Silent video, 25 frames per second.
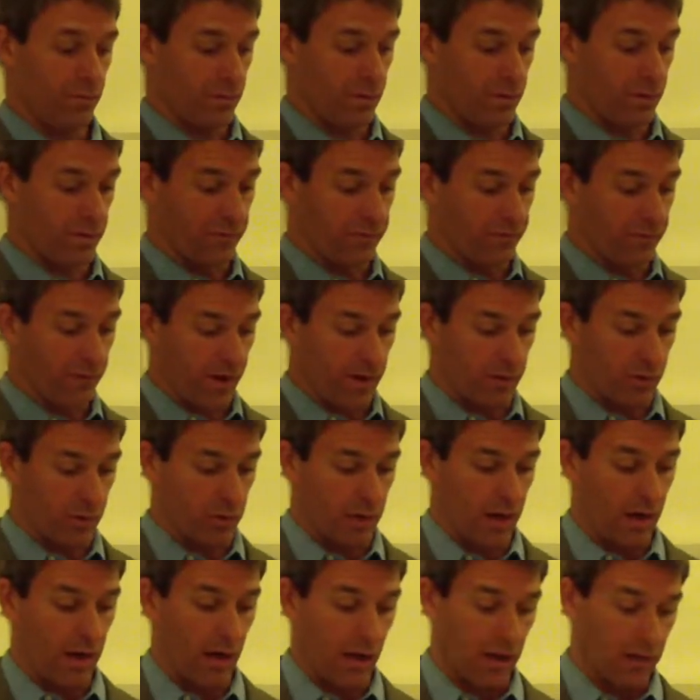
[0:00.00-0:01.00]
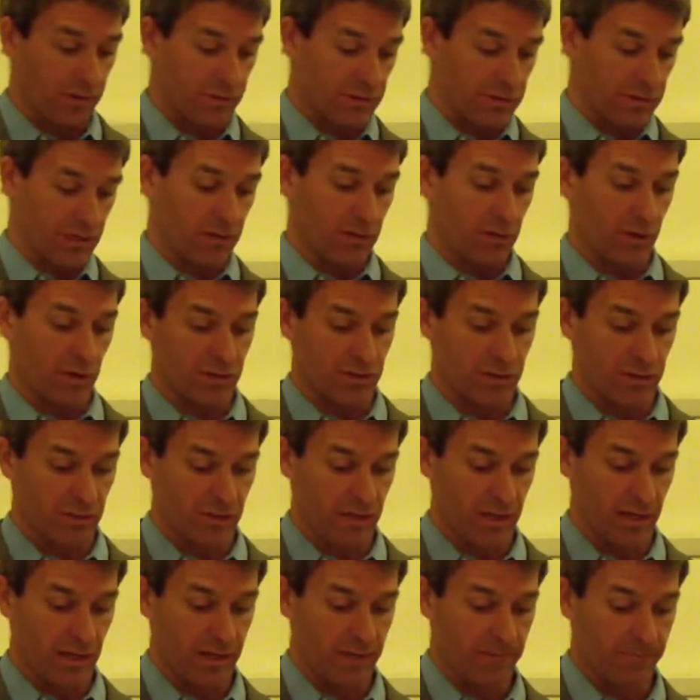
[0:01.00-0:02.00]
The federal I'll take questions
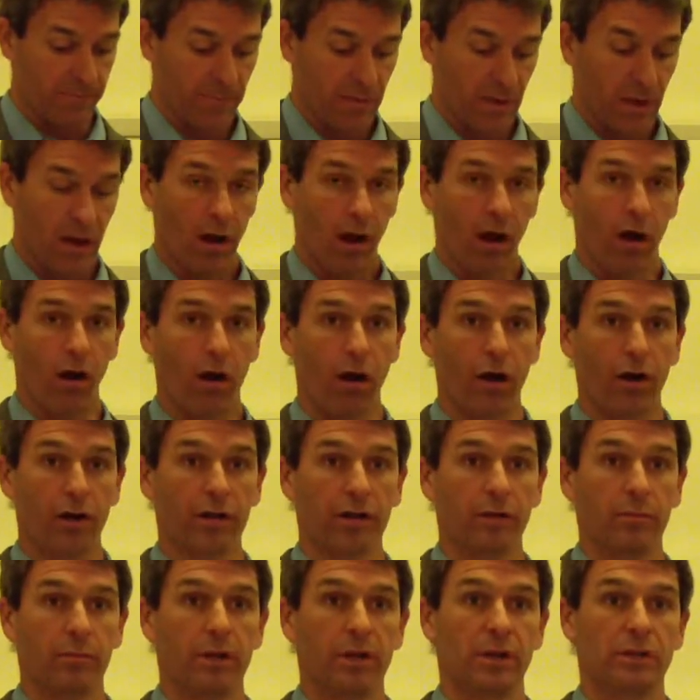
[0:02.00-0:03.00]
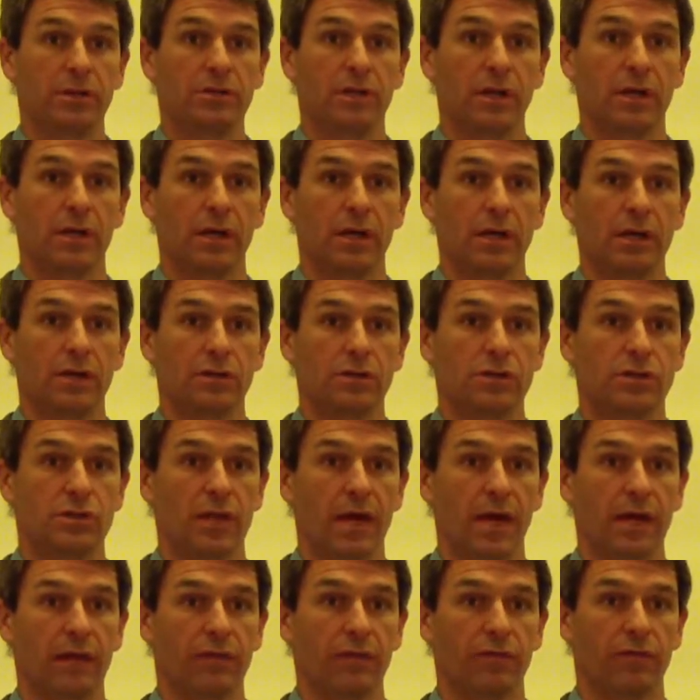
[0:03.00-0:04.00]
at the end. Our argument is
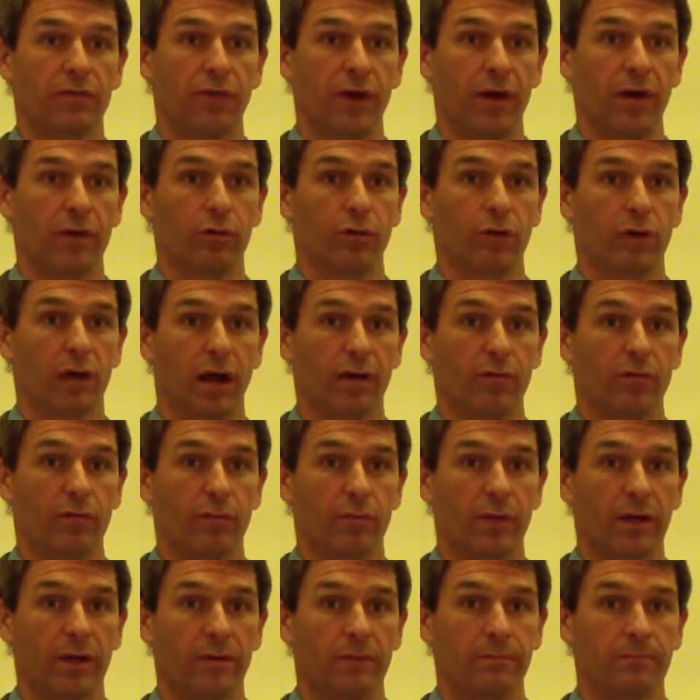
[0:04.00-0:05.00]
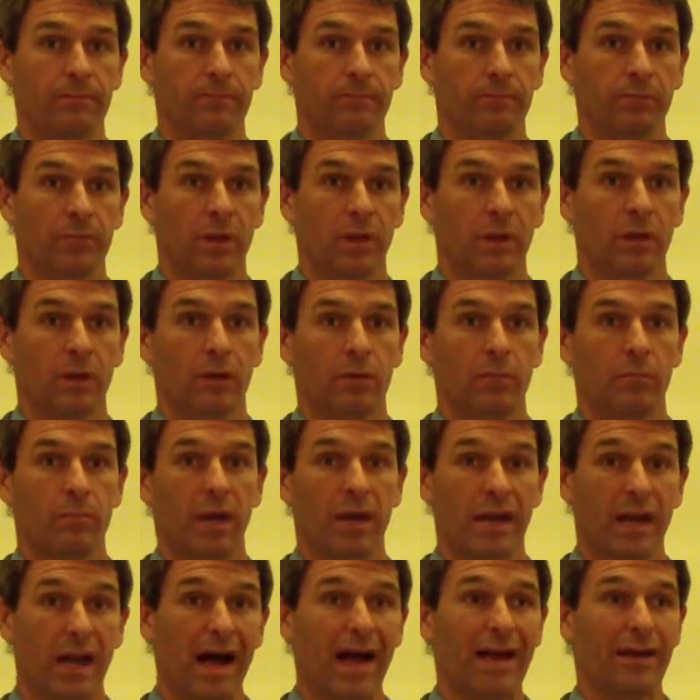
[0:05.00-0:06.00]
that the federal government
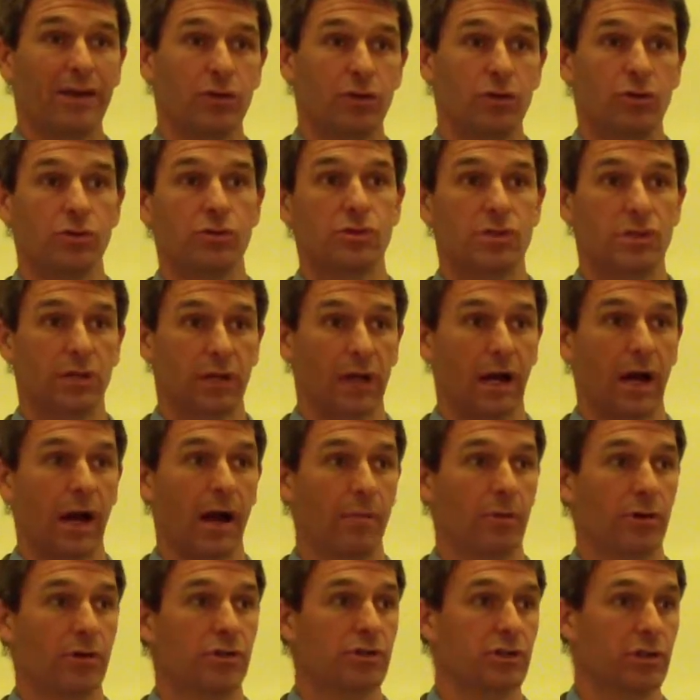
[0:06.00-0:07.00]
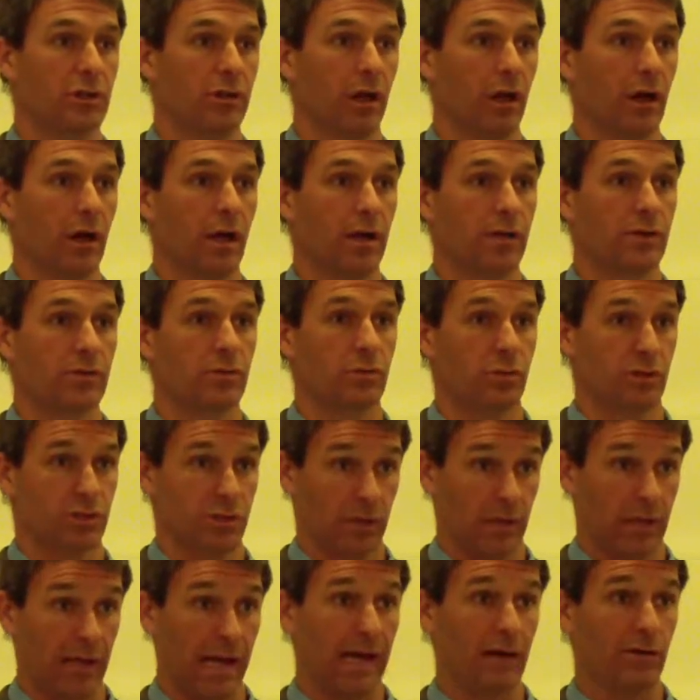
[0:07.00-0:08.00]
may not use the Commerce Clause, which
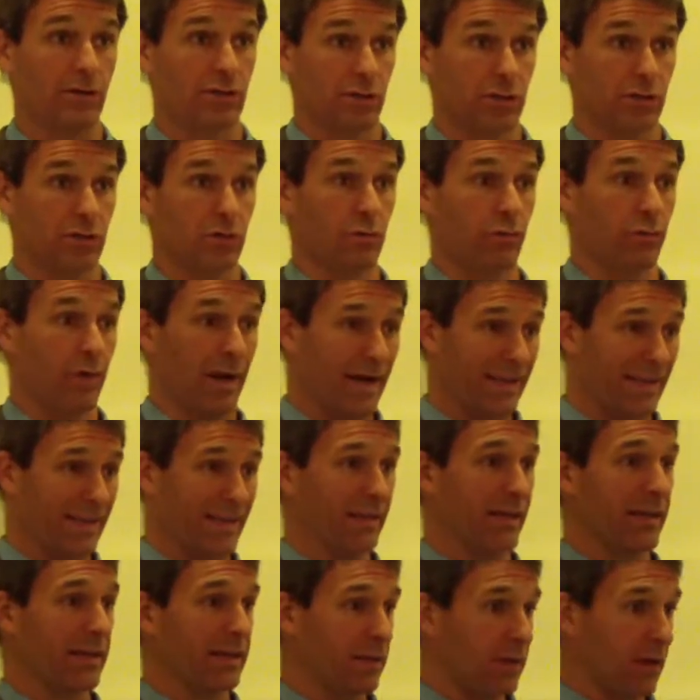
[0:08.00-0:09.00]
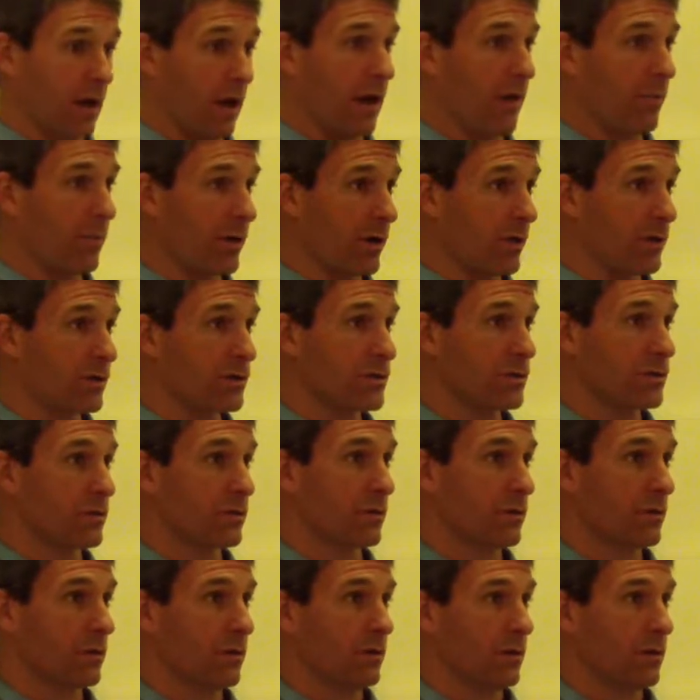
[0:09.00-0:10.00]
allows it to regulate commerce,
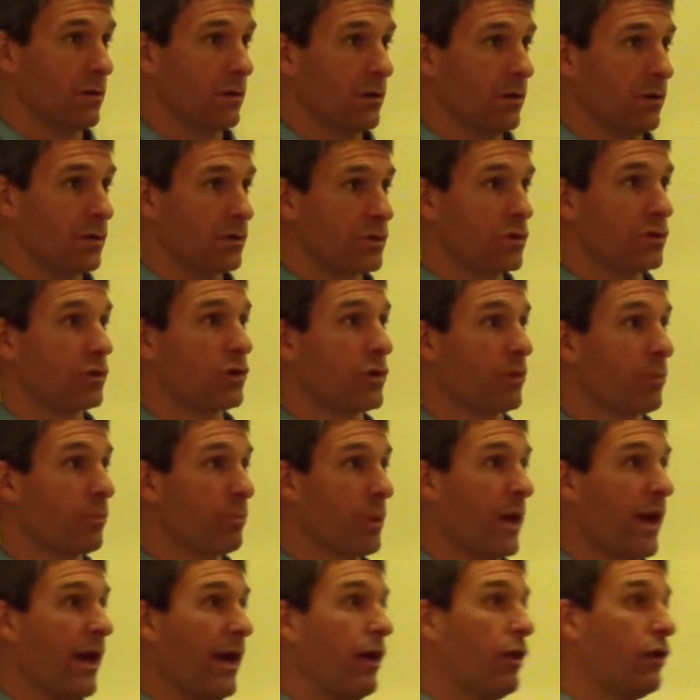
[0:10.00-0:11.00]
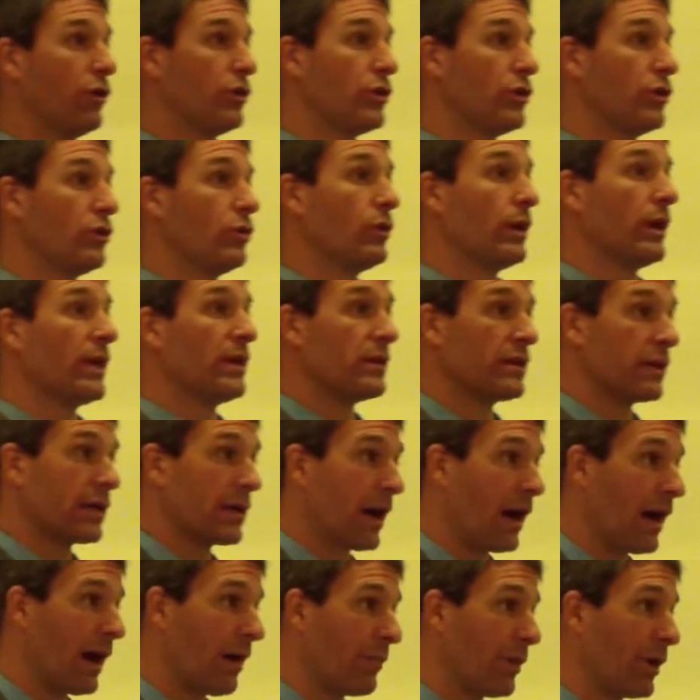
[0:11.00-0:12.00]
to compel you into
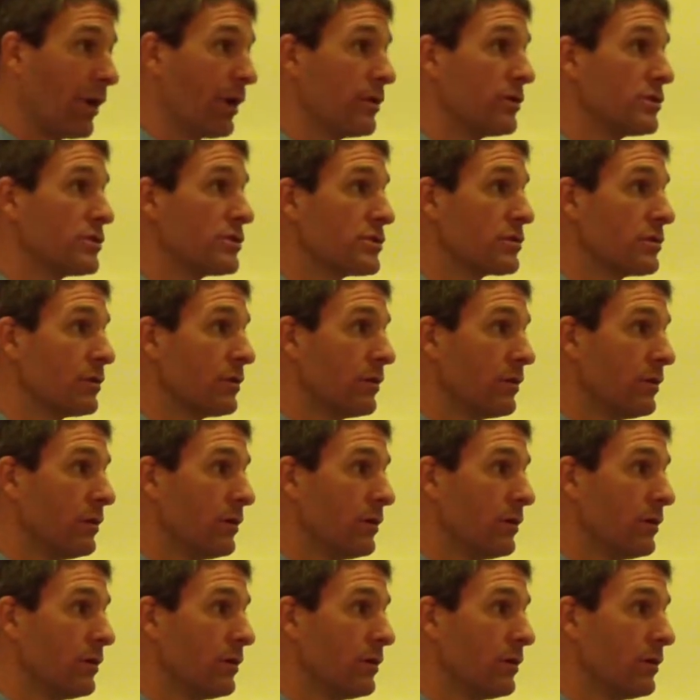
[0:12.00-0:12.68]
commerce.